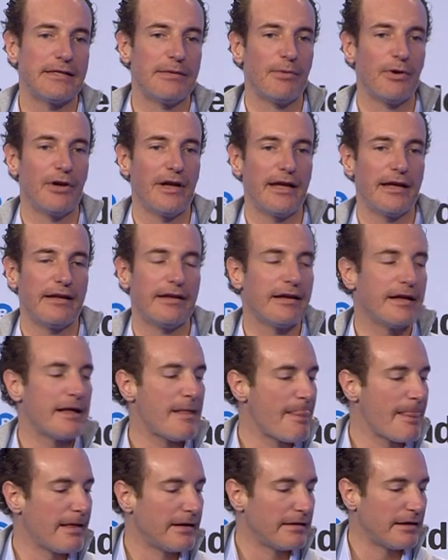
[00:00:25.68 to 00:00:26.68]
in Berlin.
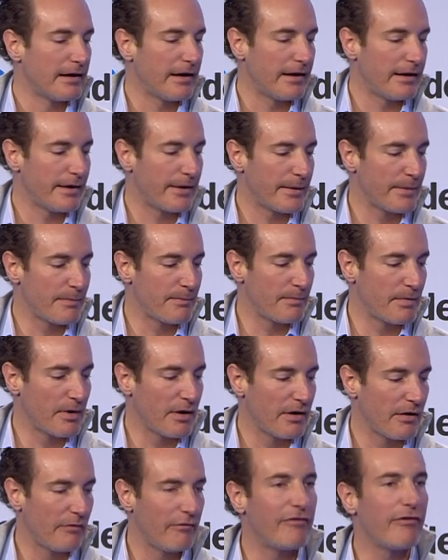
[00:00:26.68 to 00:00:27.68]
Um,
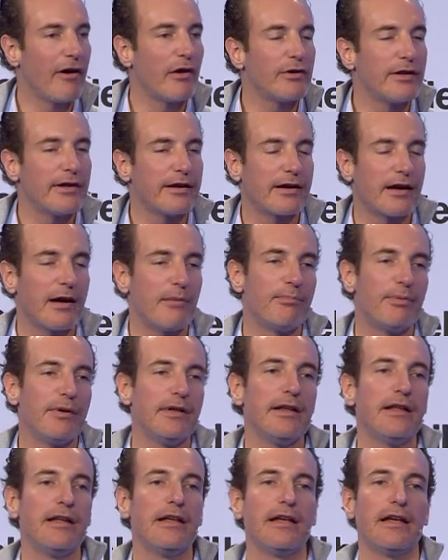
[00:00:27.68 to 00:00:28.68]
we founded the
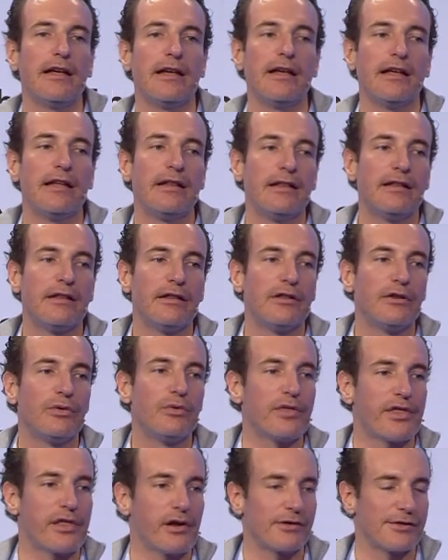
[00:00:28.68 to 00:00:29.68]
company in
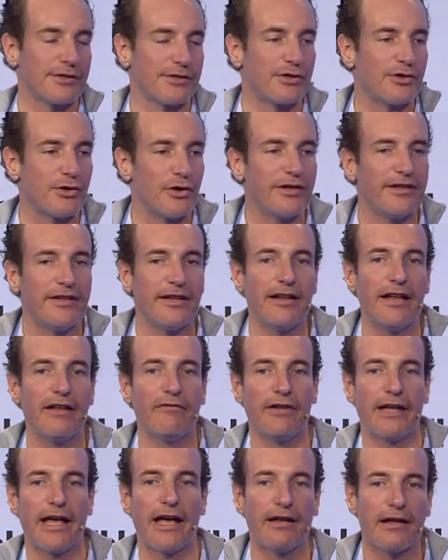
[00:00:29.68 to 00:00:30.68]
2013 in
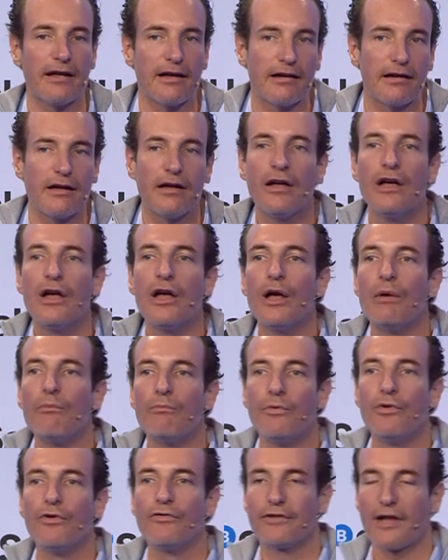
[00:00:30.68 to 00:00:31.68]
Vienna,
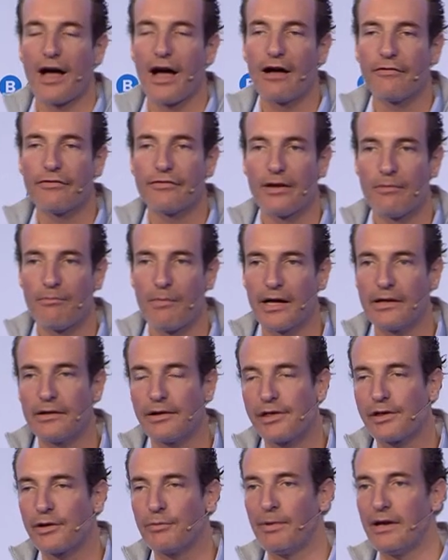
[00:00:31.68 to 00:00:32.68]
moved after a
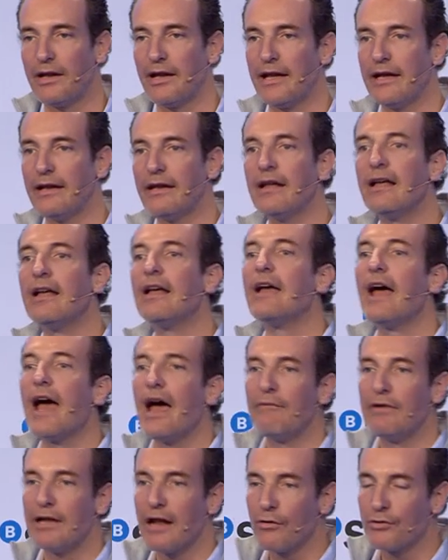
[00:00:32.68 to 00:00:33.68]
month to Berlin,
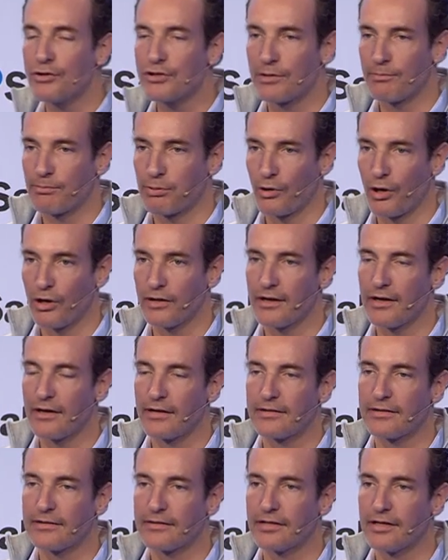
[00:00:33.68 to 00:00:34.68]
and we launched the
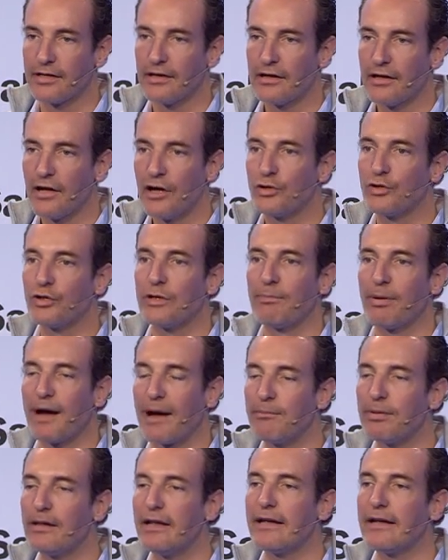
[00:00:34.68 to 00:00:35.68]
product to the
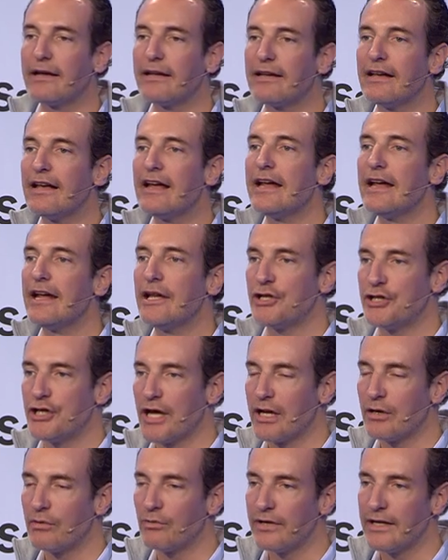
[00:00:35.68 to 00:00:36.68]
public in
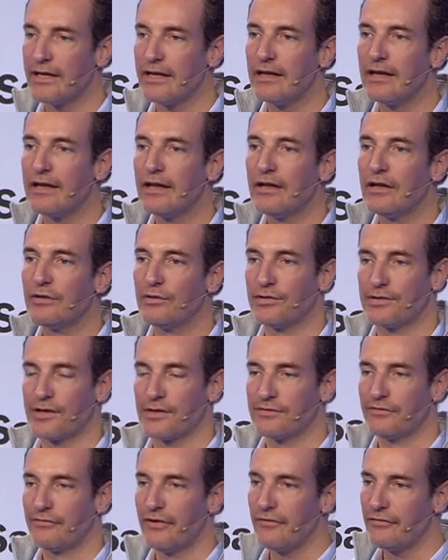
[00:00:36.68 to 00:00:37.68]
January
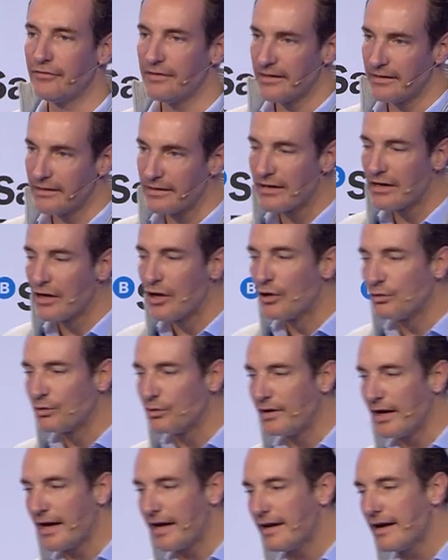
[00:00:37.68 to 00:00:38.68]
2015.
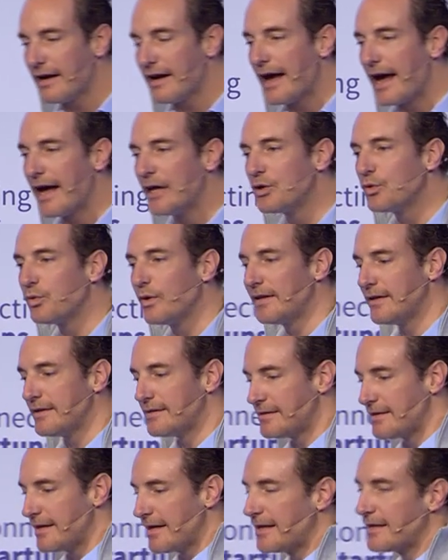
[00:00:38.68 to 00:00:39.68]
Today,
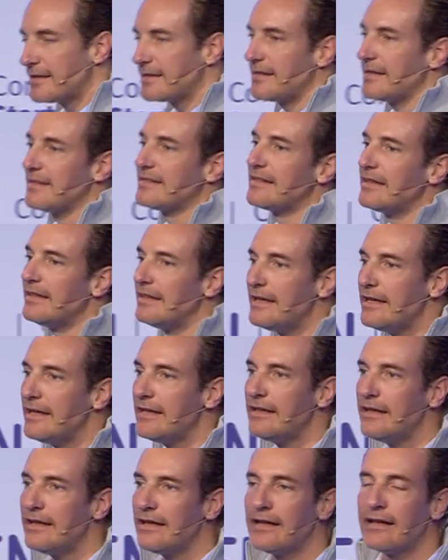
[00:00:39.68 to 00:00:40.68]
N26 is the
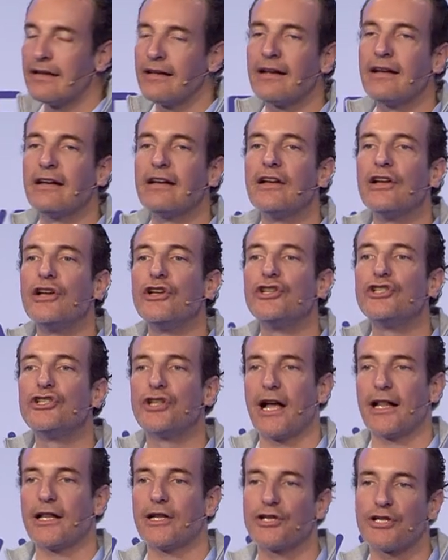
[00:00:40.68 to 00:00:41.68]
leading
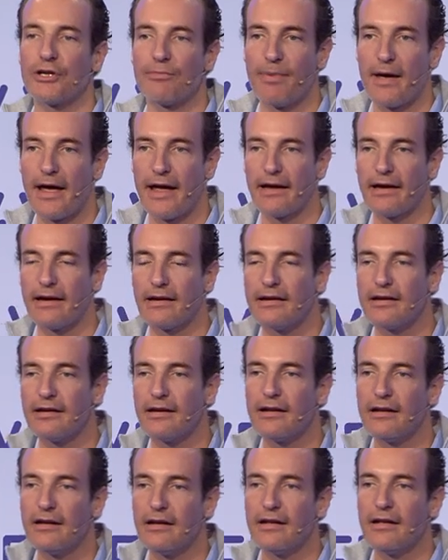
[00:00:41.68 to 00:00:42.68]
challenger bank
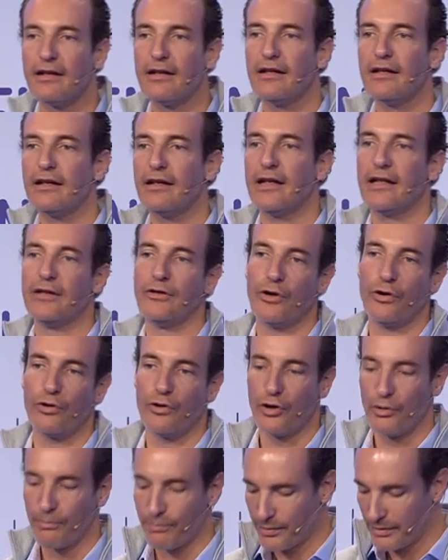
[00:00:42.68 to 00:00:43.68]
in
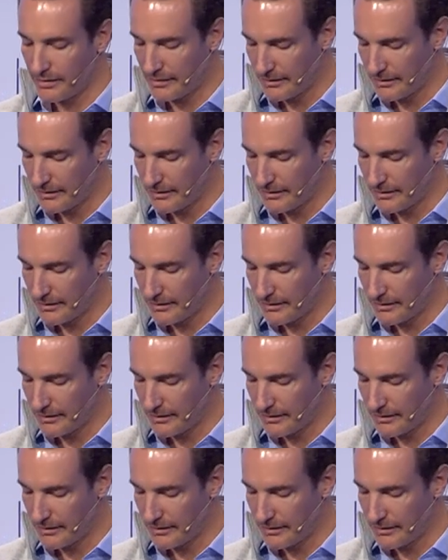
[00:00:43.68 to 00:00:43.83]
Europe.